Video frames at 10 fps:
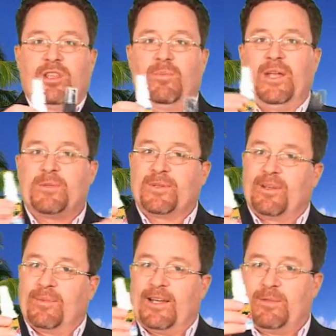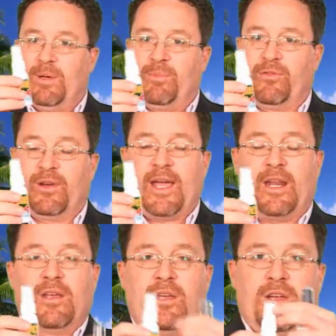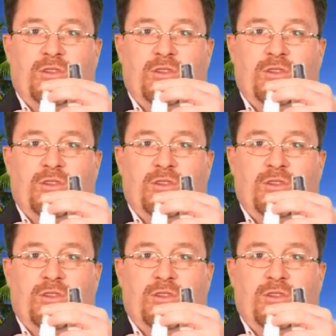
to the beach, but sometimes people forget it.